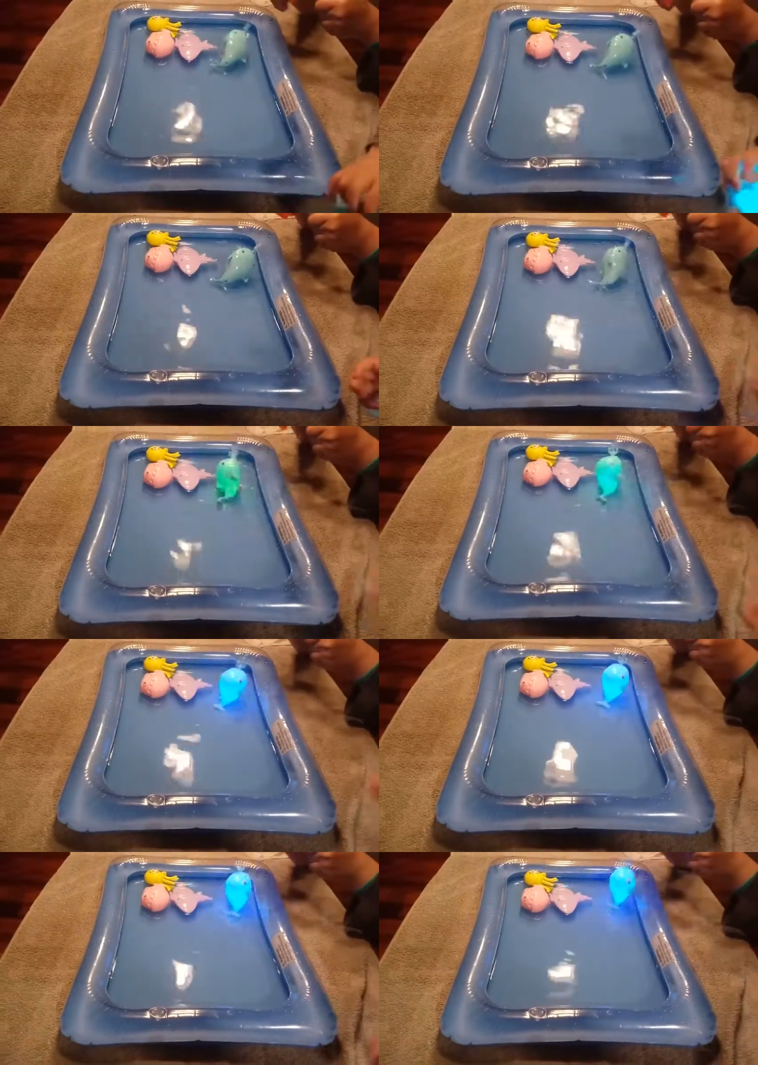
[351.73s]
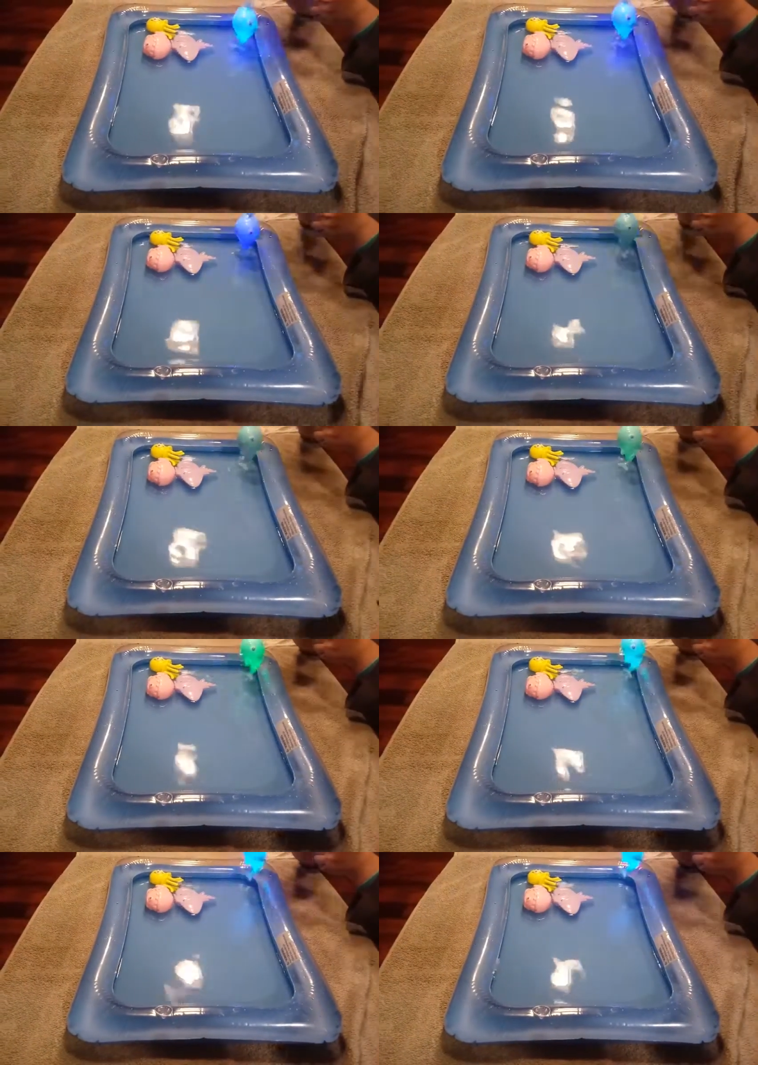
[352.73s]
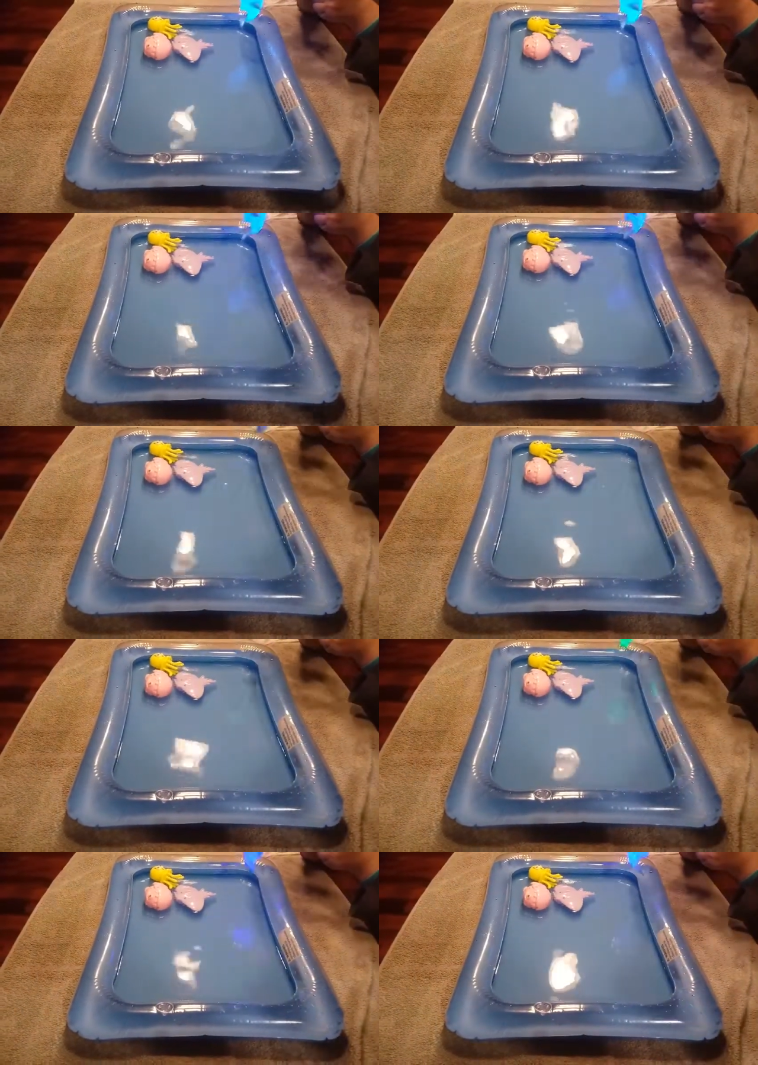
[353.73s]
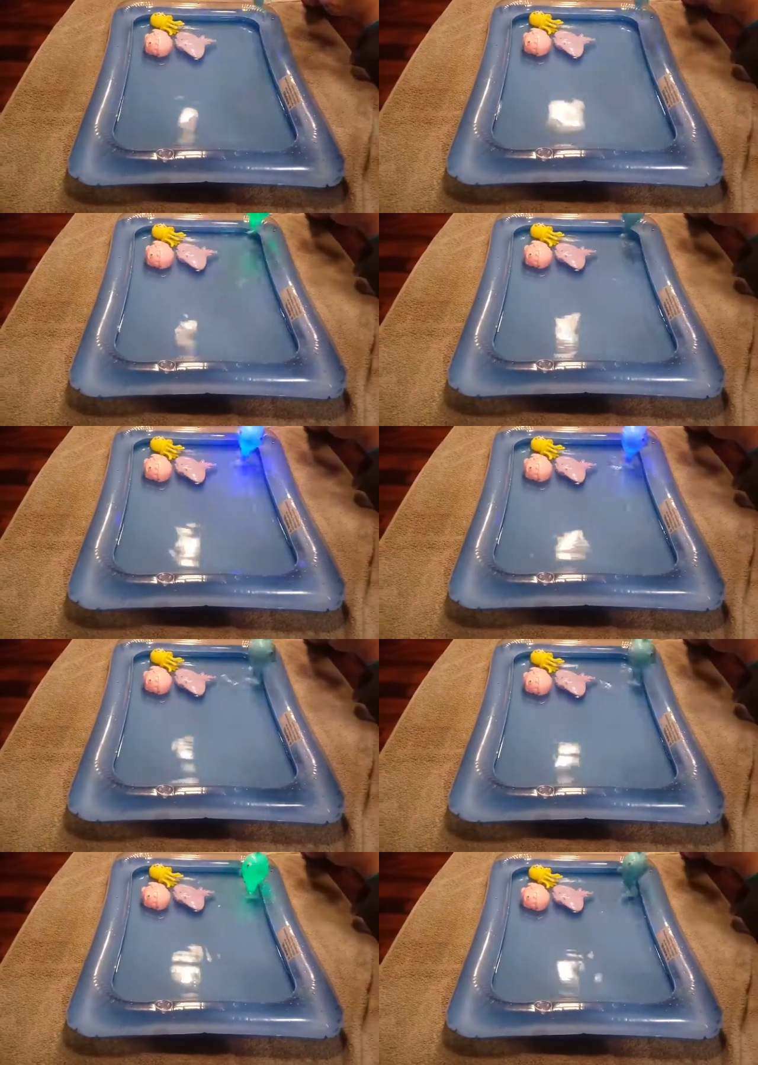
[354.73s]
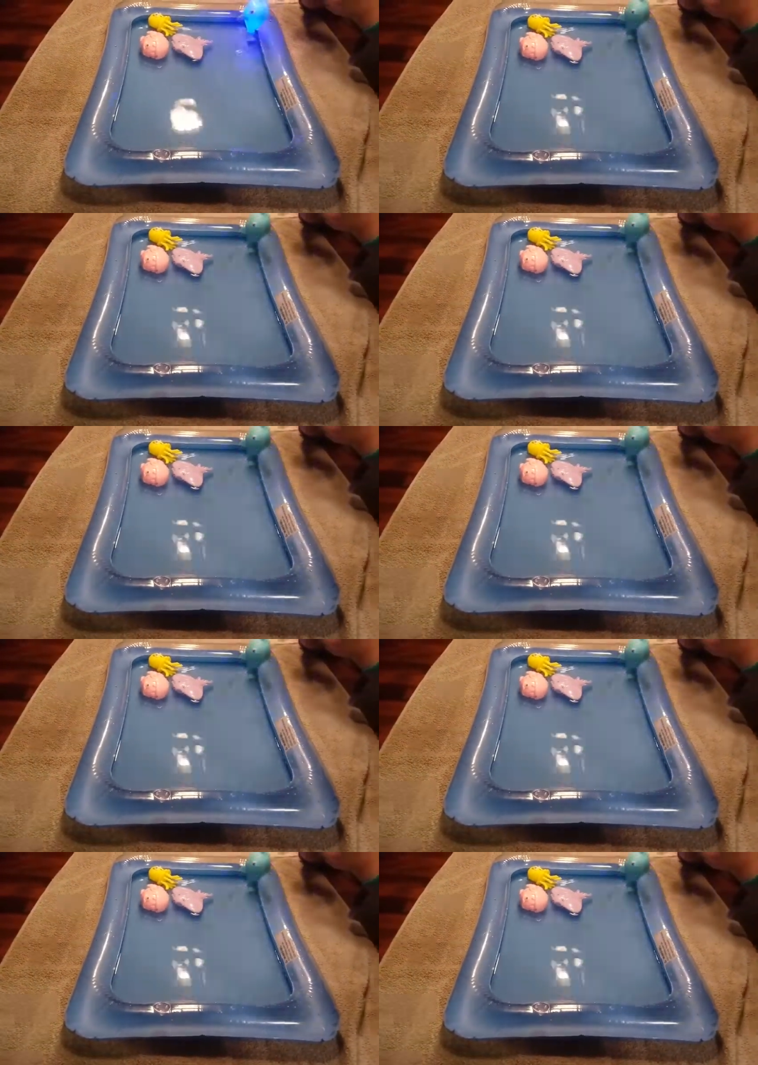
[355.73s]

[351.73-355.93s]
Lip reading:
Nobody's mouth can be seen.